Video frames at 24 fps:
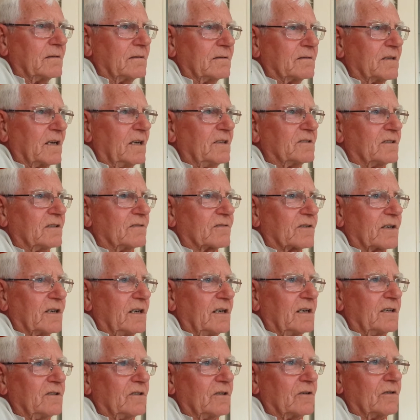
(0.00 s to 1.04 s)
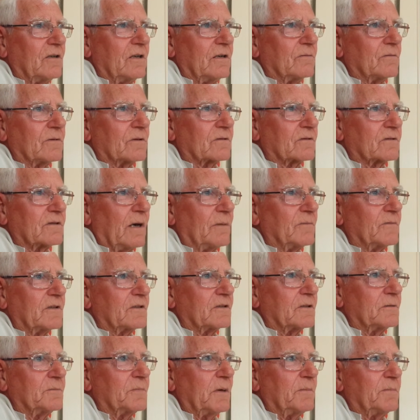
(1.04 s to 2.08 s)
intensive care unit was
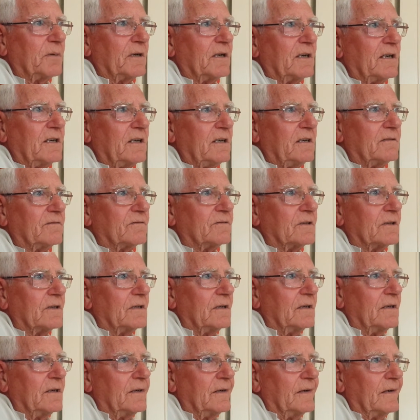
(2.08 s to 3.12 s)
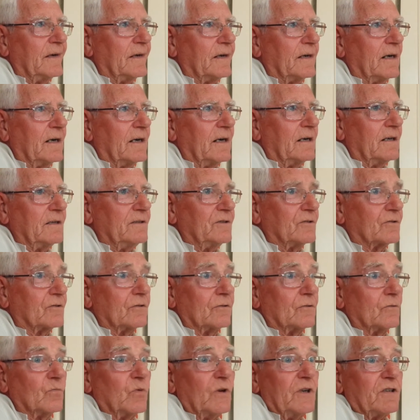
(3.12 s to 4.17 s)
something to be believed. You
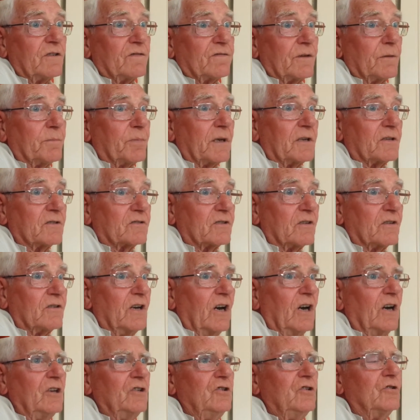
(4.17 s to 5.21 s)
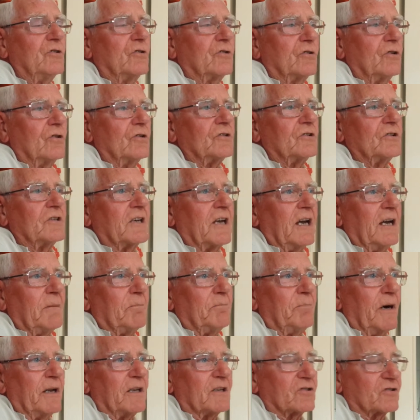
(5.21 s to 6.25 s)
couldn't wish for better service. You couldn't
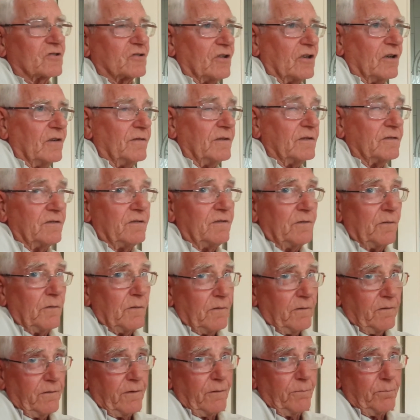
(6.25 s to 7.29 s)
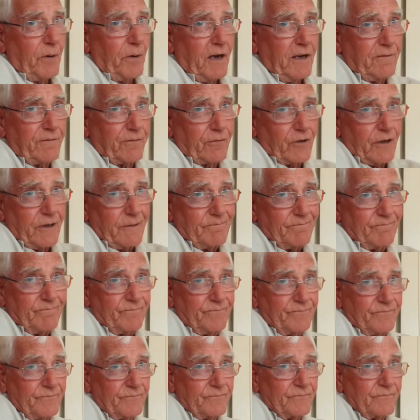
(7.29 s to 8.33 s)
get better service if you paid for it.
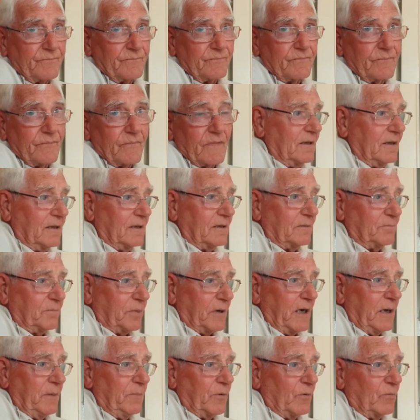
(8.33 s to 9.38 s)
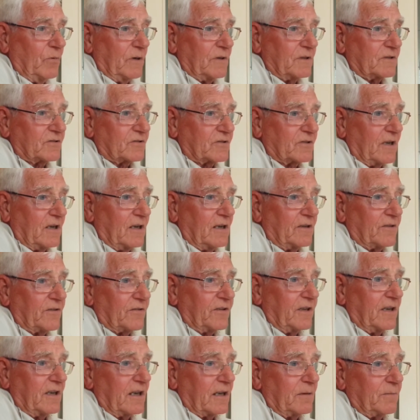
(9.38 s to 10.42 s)
People want to start
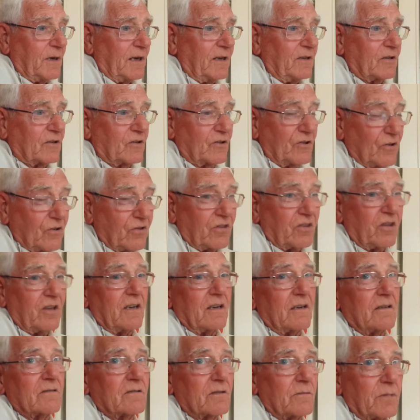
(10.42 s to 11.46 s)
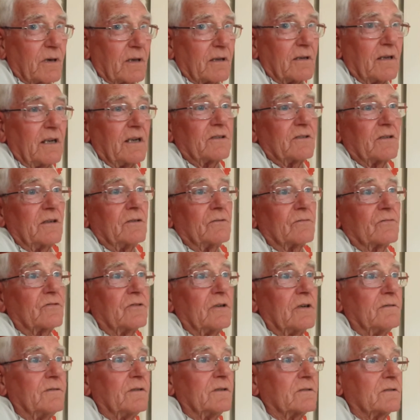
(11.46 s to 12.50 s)
thinking about the good things about the National Health
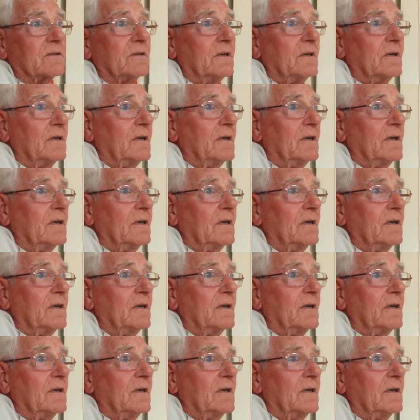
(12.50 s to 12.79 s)
Service.